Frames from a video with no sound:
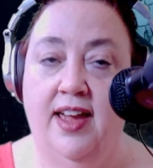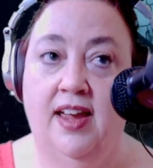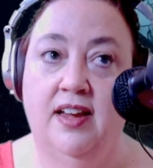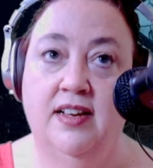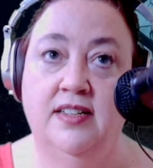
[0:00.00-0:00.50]

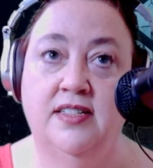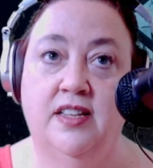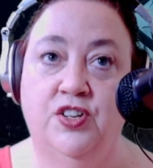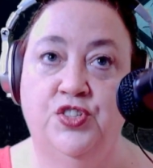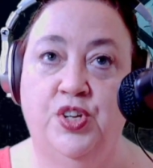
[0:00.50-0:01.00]
and
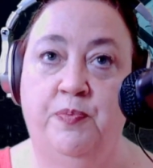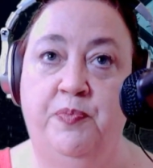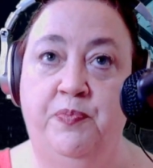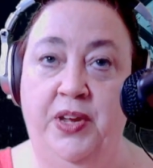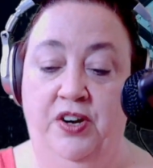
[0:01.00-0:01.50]
there's a
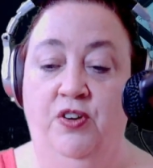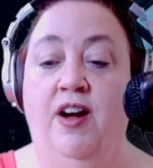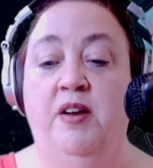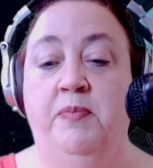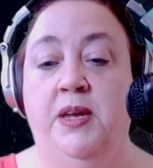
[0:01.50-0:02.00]
big
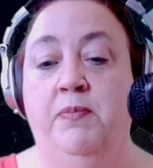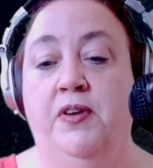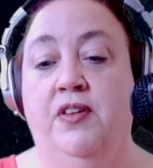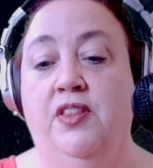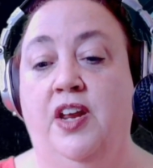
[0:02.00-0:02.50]
crowd of
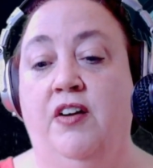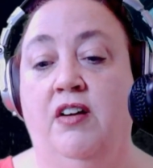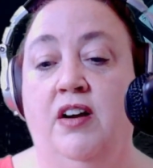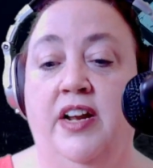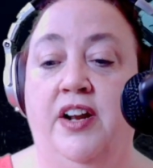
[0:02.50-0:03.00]
people that
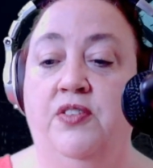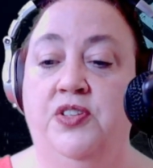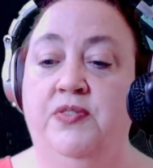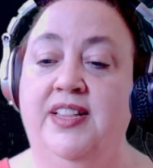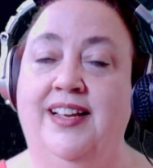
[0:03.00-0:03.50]
are, you know,
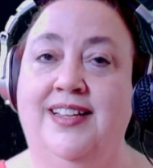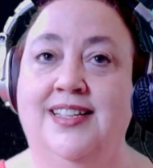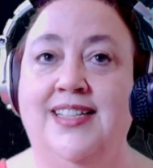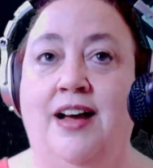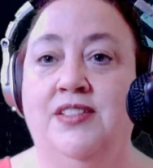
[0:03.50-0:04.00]
doing like
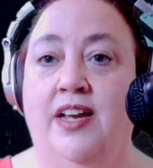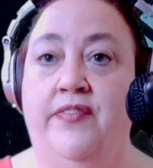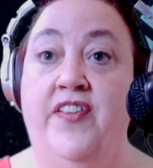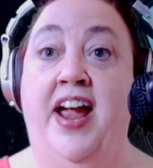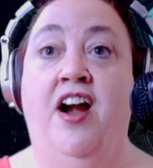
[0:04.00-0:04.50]
this outside
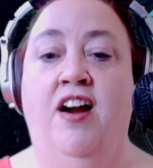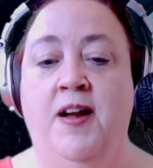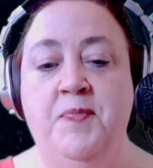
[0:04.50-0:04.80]
fair.